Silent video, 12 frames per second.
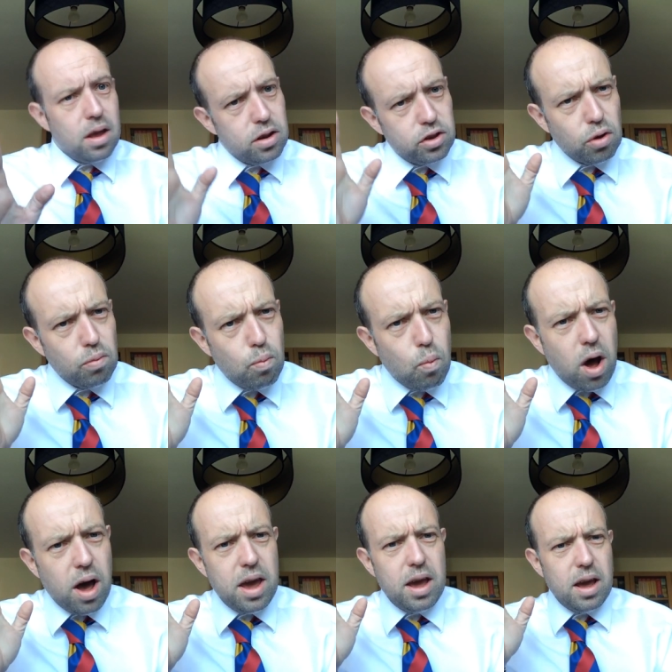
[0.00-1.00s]
So
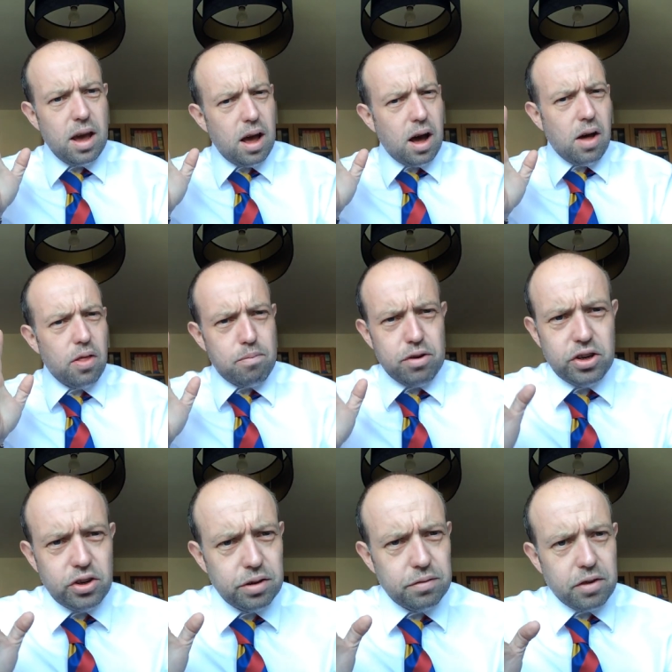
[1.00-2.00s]
why are the
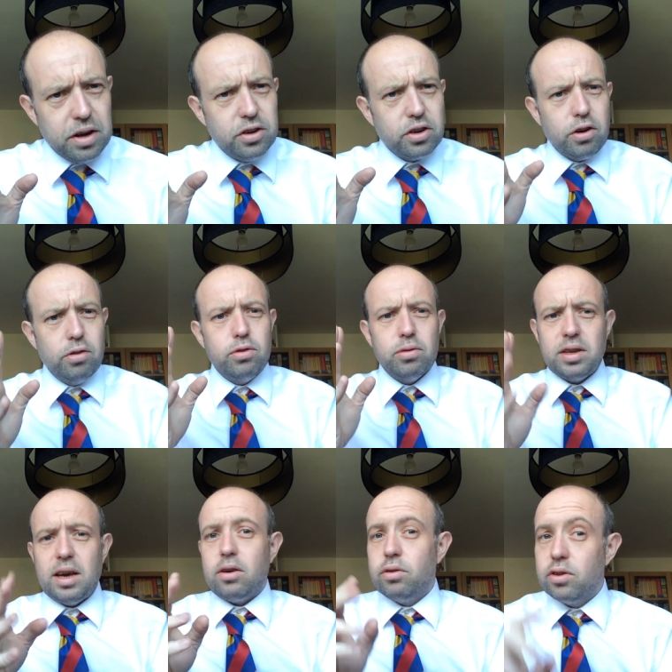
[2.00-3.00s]
British and French going to
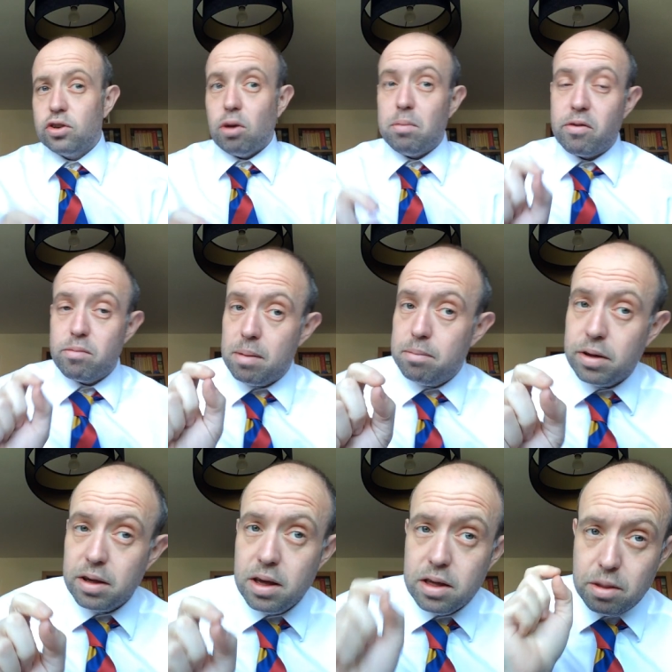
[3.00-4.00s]
attack on the Somme? And
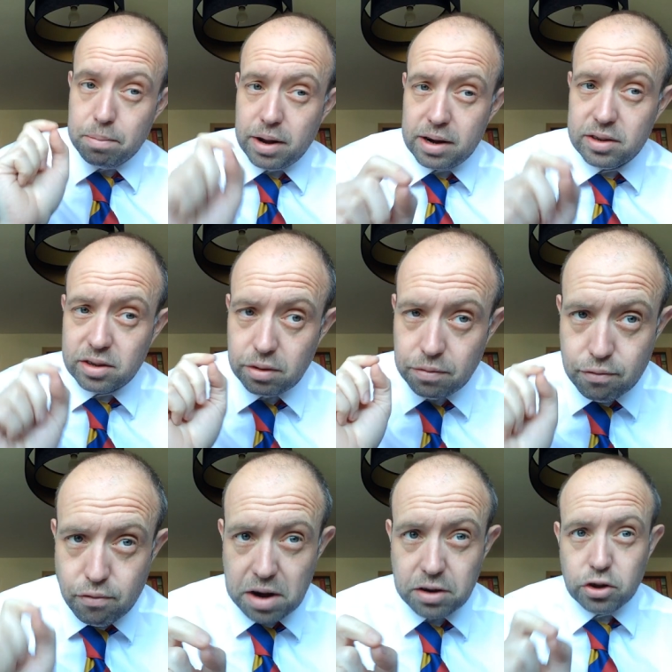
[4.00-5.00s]
remember, the plan is that the
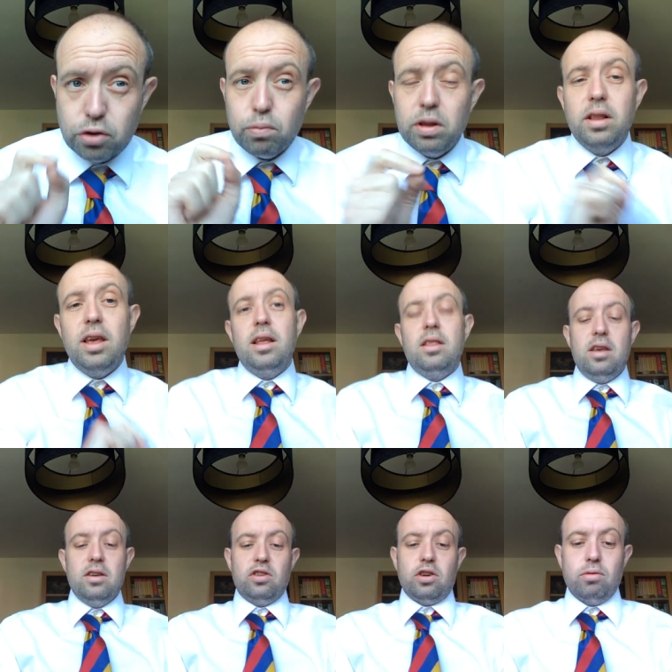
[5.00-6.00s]
French will lead the
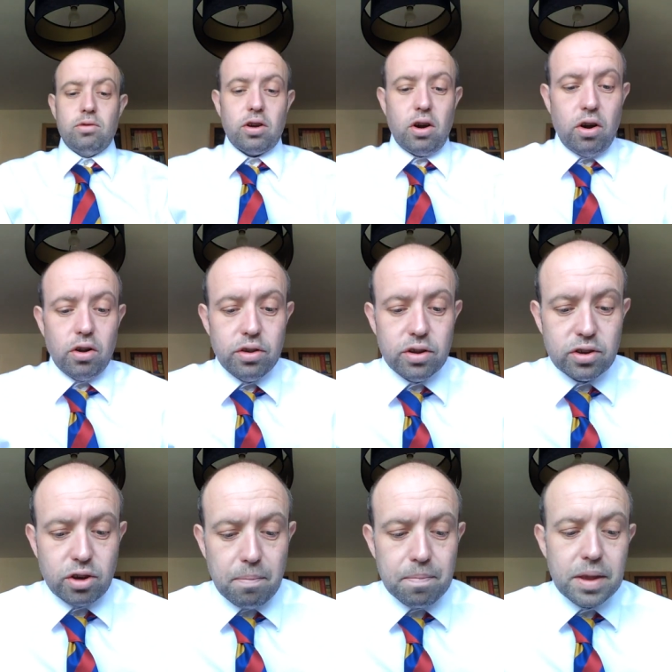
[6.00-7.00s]
assault on the
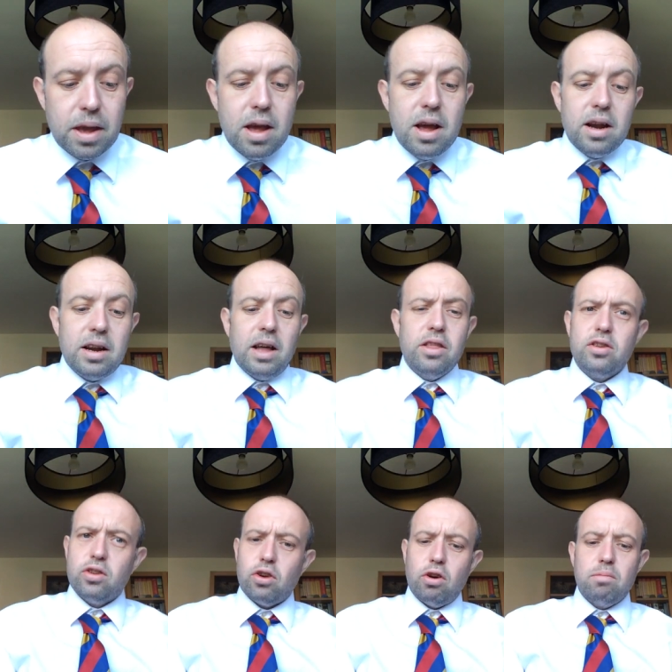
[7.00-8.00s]
Somme. Now, the
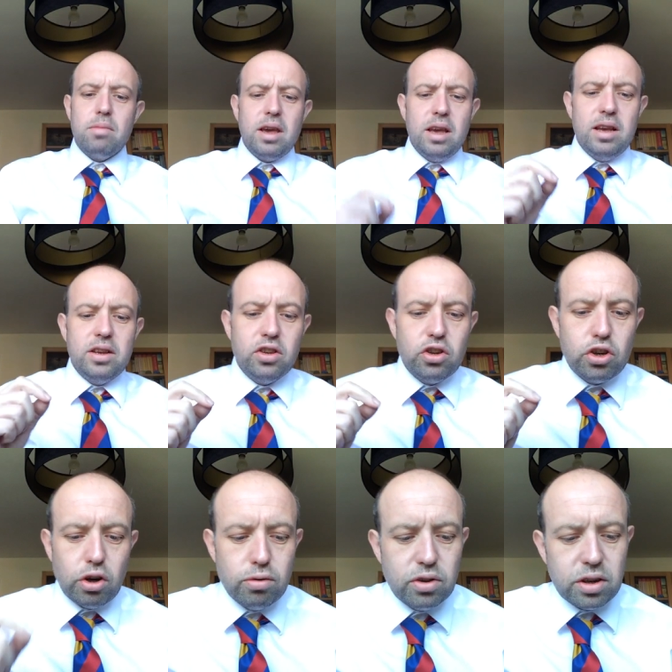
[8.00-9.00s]
Somme is
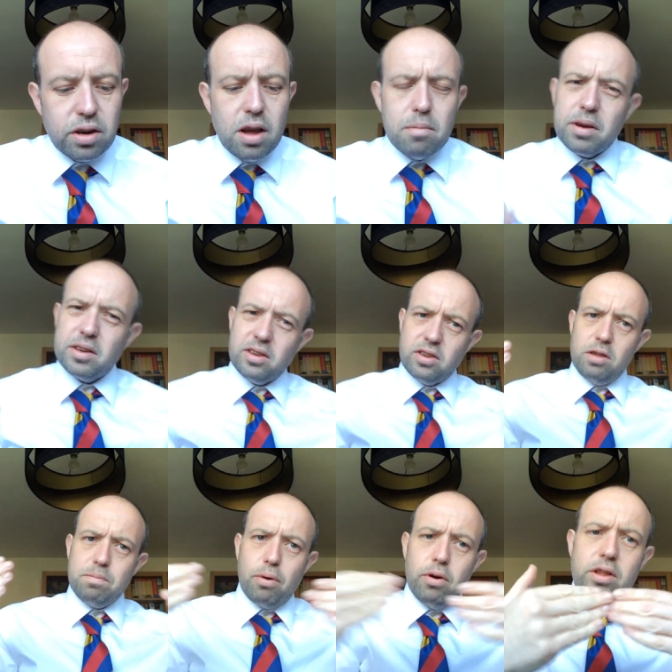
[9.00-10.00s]
chosen because it's at
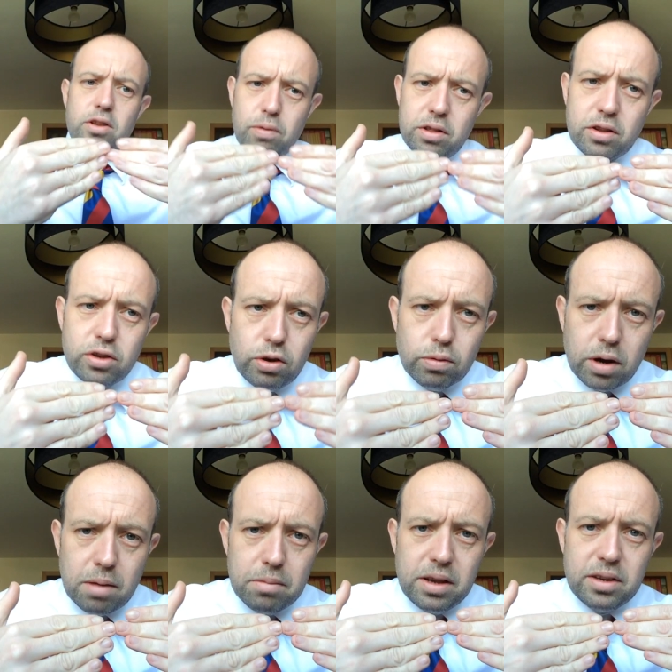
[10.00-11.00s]
the point where the two
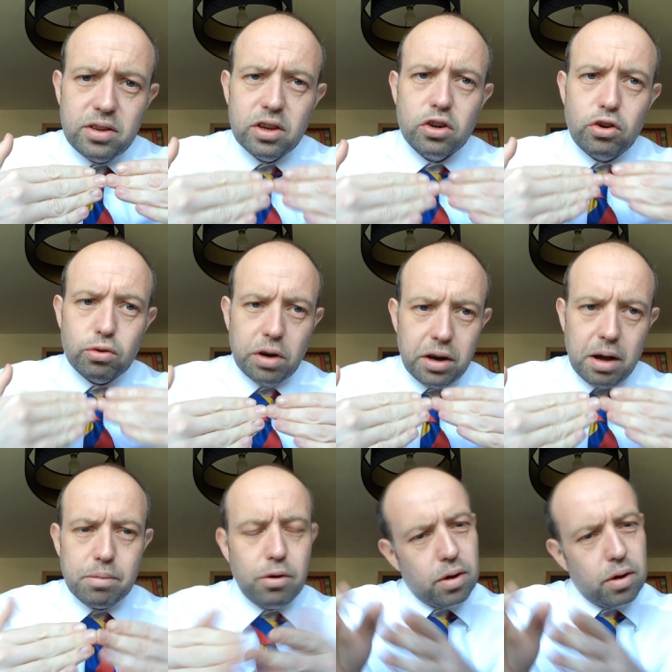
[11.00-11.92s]
armies join up.